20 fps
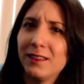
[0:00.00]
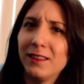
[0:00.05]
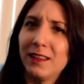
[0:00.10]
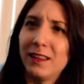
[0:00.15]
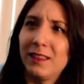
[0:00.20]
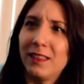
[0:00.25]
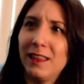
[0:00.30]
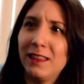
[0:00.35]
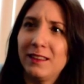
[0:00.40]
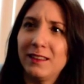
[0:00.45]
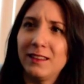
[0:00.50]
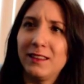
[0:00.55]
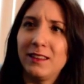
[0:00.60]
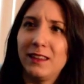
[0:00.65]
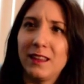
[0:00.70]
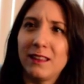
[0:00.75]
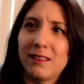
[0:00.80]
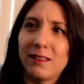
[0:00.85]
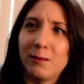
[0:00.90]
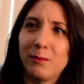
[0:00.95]
Like, they didn't
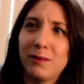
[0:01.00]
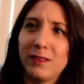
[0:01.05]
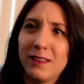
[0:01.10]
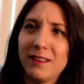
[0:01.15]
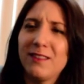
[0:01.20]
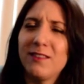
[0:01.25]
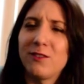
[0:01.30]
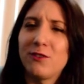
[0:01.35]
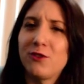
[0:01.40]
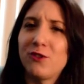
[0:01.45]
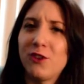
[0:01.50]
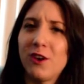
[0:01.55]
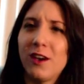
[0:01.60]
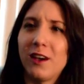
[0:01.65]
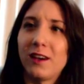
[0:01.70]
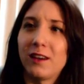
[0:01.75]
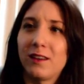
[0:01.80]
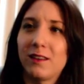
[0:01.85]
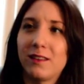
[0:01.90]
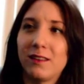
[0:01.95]
get some of this is
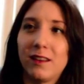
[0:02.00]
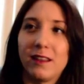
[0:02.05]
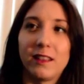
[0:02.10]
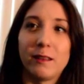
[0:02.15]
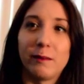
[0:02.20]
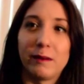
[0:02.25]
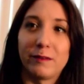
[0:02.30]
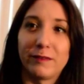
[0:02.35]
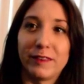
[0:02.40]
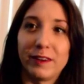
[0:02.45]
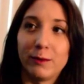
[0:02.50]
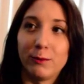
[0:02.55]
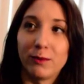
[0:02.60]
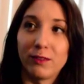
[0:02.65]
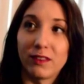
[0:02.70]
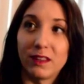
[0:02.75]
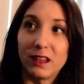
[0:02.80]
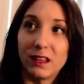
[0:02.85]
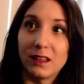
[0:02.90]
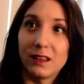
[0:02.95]
Chuck. And then my friend
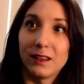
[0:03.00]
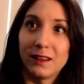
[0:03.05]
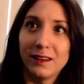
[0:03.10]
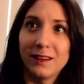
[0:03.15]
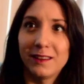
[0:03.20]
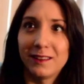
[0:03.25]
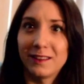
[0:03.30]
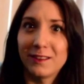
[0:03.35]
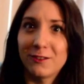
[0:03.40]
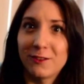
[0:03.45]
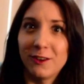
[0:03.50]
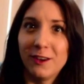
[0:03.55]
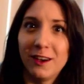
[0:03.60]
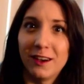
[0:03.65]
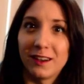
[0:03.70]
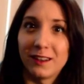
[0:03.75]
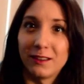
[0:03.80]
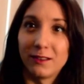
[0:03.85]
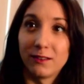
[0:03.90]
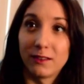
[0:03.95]
was like, yeah, that's
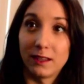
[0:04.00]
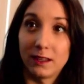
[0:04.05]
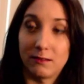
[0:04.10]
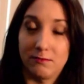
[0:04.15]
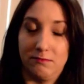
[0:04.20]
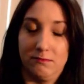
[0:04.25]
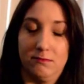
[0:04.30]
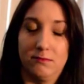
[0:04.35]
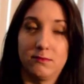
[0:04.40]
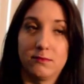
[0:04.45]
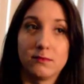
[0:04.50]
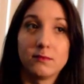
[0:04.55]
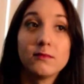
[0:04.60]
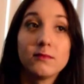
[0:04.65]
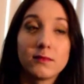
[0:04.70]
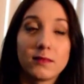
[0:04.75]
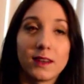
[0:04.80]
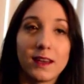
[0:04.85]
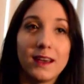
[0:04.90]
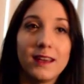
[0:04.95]
Chuck. And I was like,
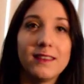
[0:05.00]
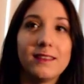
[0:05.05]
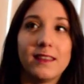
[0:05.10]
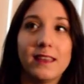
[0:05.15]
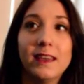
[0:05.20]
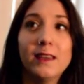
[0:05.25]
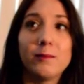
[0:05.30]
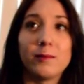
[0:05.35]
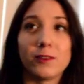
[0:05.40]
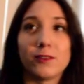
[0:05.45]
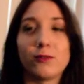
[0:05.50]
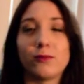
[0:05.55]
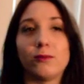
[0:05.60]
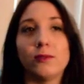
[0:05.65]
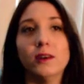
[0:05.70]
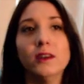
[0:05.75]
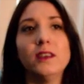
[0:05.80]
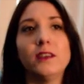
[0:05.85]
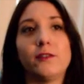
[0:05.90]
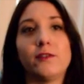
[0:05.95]
god damn, that's
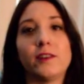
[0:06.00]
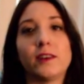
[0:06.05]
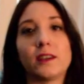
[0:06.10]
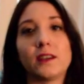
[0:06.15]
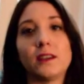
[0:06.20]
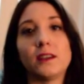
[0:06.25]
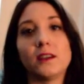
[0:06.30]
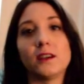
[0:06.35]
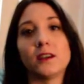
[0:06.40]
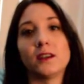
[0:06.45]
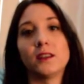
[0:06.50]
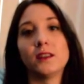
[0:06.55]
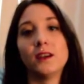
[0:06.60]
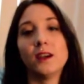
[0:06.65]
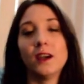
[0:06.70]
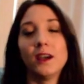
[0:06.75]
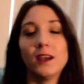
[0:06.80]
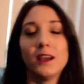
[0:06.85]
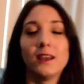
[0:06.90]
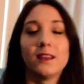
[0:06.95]
really freaking good.
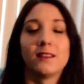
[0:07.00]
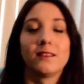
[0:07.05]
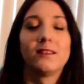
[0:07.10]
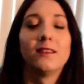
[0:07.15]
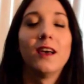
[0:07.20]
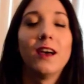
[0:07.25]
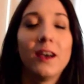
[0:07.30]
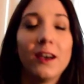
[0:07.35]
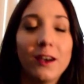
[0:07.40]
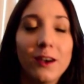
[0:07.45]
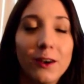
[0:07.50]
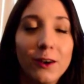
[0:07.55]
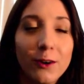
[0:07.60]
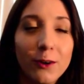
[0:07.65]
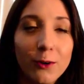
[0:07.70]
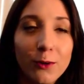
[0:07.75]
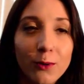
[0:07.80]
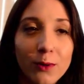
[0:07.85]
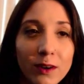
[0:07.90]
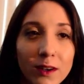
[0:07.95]

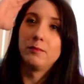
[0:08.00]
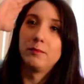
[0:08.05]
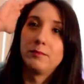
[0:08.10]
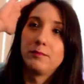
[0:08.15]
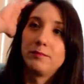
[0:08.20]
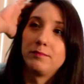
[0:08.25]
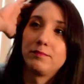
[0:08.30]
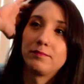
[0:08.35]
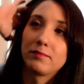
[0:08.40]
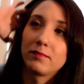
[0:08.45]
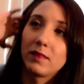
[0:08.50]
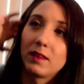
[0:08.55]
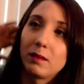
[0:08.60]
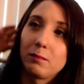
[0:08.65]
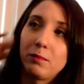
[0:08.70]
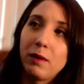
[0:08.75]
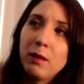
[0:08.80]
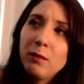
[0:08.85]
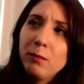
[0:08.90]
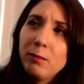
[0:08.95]
So,
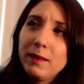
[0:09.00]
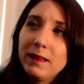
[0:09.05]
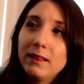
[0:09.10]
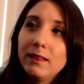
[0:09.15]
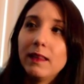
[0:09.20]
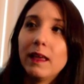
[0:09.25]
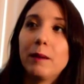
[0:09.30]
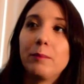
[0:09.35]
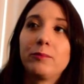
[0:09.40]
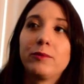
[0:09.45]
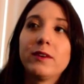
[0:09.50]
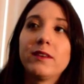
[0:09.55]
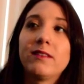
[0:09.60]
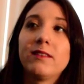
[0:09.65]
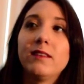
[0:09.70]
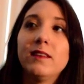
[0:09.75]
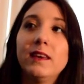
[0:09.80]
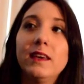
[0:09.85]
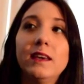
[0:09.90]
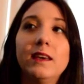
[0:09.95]
probably
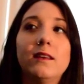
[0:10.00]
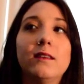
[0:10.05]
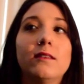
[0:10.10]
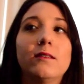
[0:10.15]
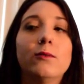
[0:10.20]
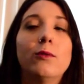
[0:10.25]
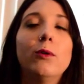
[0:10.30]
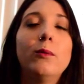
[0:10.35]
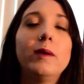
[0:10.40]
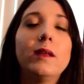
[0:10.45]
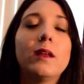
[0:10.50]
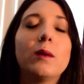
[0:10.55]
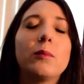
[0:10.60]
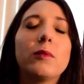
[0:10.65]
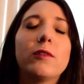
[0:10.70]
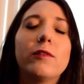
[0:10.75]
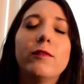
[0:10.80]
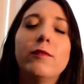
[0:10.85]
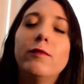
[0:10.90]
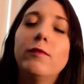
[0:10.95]
Leprosy will be
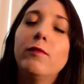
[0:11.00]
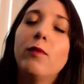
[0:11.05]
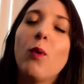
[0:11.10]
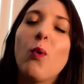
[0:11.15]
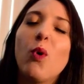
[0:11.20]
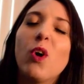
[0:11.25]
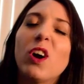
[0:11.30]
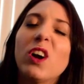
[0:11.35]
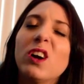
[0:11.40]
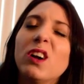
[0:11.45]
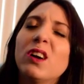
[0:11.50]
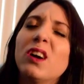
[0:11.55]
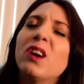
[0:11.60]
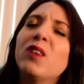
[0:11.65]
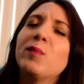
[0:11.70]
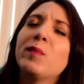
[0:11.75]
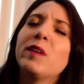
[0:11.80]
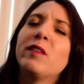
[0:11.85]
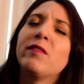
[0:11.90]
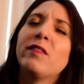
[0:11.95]
number four
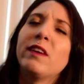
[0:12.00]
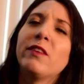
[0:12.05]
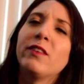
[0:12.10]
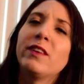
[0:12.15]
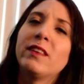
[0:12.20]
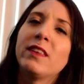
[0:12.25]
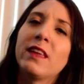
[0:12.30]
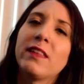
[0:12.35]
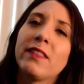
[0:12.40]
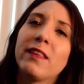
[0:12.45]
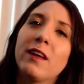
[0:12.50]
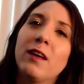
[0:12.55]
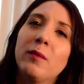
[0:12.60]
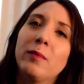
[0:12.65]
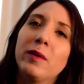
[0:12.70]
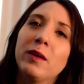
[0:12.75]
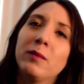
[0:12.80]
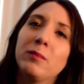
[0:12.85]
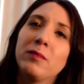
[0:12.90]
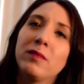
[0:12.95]
of my favorite death
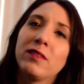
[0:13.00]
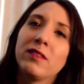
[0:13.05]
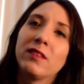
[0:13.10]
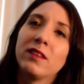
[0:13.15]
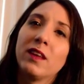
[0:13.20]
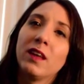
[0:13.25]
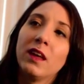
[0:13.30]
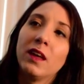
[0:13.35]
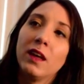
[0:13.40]
albums.